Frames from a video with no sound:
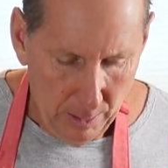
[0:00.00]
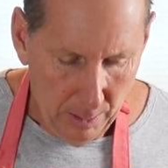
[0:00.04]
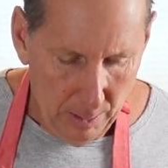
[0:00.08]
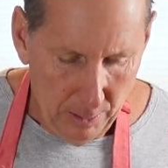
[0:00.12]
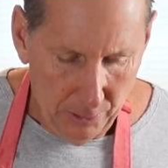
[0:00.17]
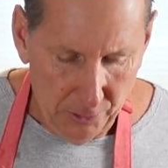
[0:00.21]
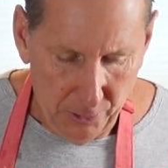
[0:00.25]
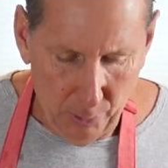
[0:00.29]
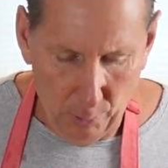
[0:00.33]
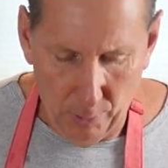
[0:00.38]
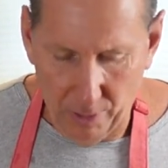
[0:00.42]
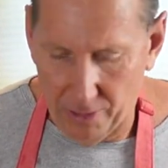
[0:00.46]

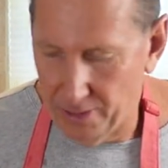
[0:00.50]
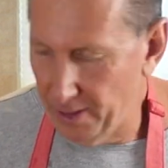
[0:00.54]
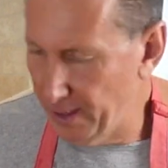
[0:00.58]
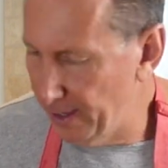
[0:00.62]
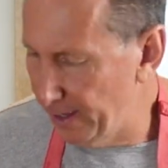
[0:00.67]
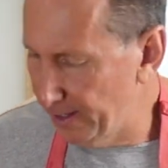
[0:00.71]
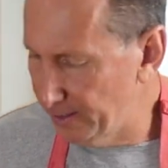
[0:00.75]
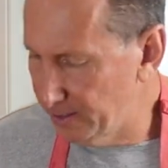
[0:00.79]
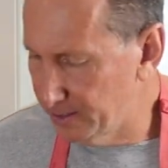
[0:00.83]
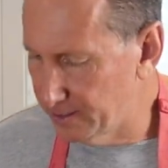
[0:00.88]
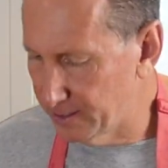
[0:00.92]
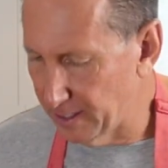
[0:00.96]
So with
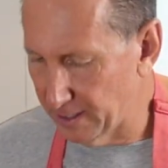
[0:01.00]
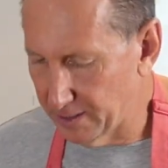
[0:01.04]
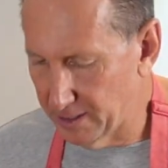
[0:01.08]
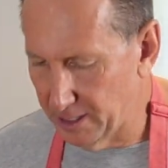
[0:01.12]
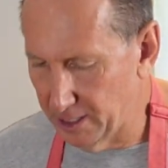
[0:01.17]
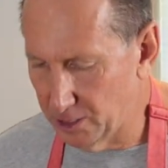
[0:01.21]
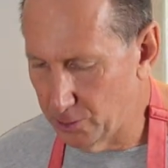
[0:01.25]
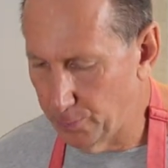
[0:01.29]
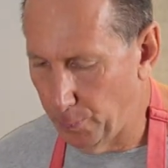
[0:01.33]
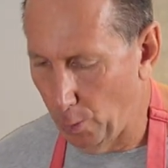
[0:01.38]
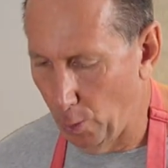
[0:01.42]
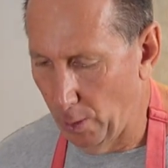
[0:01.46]
this, at
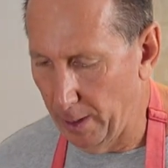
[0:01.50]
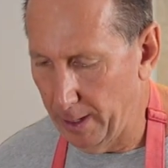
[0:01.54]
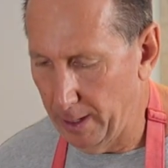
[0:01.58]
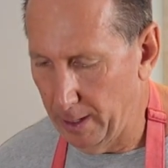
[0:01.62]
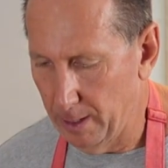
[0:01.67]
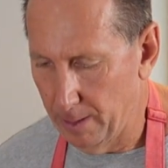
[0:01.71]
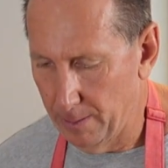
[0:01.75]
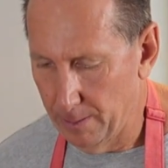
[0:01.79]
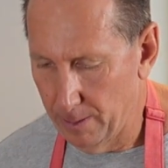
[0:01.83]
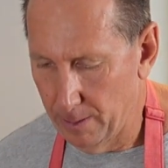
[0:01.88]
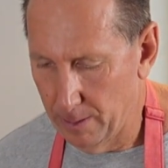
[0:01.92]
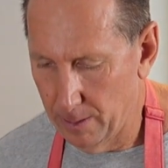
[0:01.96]
this point,
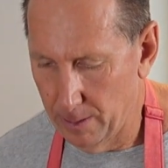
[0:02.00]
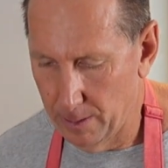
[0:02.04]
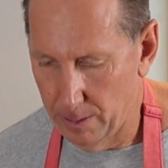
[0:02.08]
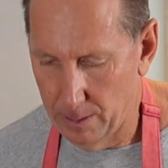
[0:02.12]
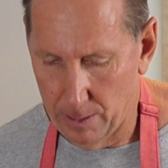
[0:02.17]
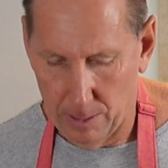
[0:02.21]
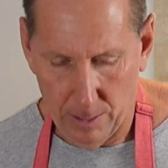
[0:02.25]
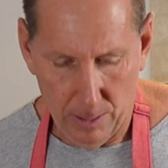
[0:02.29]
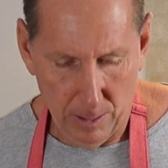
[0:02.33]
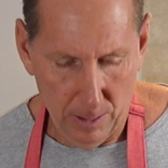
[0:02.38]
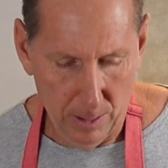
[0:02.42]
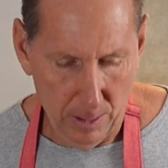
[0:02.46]

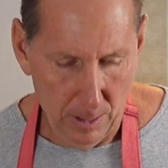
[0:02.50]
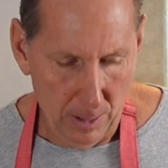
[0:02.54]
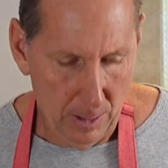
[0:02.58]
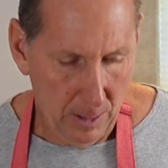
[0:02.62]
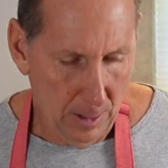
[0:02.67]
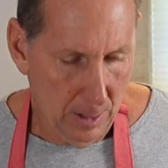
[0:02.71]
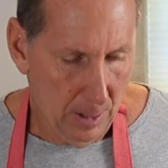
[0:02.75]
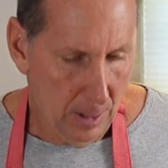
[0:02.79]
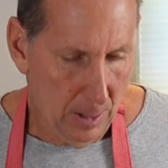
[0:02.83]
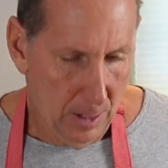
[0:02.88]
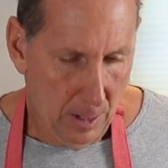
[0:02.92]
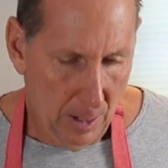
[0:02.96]

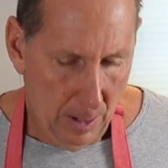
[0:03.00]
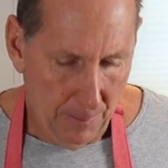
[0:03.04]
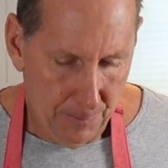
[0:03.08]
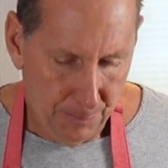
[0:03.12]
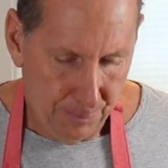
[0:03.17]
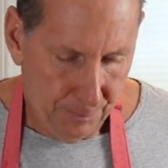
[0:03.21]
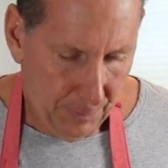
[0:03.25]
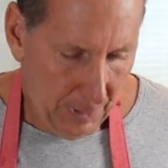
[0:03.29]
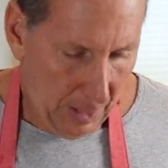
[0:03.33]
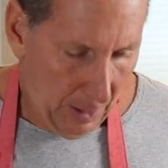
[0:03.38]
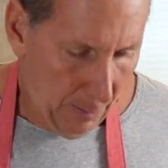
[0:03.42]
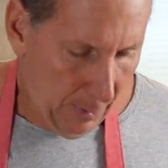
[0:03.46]

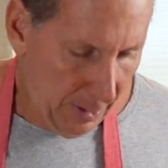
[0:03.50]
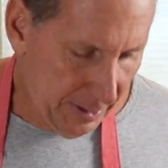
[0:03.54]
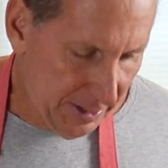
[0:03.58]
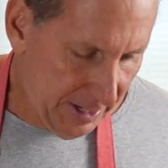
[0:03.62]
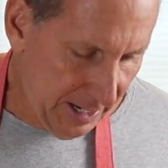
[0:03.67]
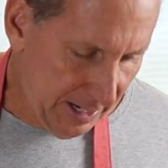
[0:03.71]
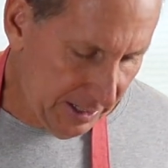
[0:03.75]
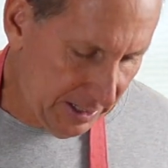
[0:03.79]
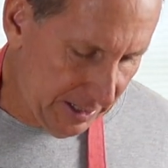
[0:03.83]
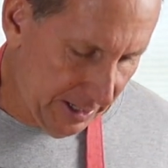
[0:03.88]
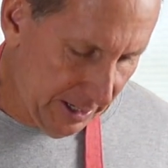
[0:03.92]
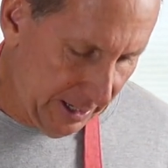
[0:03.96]
I want to
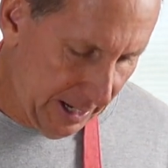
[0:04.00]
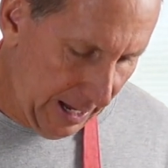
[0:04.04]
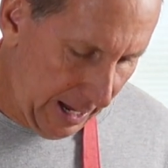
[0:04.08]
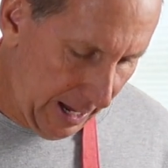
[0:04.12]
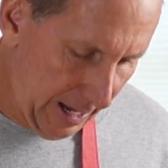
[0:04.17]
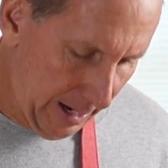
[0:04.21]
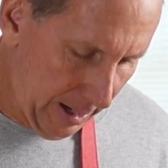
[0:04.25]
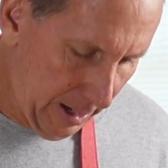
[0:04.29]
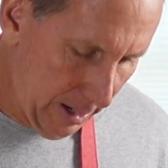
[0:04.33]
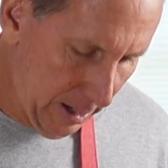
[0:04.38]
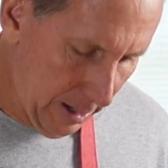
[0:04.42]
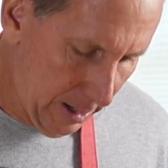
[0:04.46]
taste it
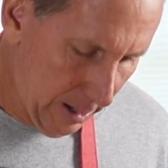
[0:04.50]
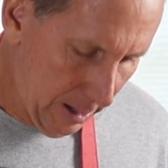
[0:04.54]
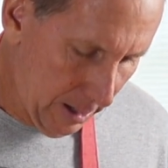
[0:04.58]
again.